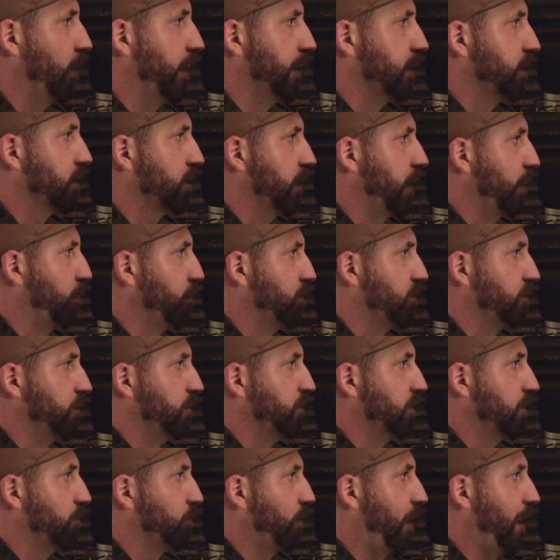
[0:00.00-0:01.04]
where I just like was
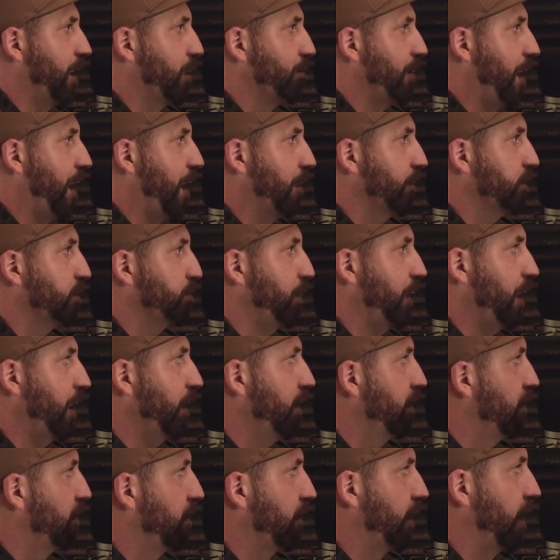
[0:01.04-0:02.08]
using random house
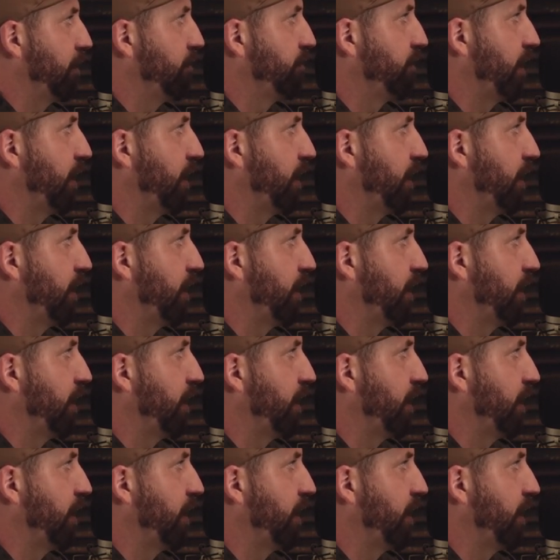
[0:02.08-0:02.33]
paint that I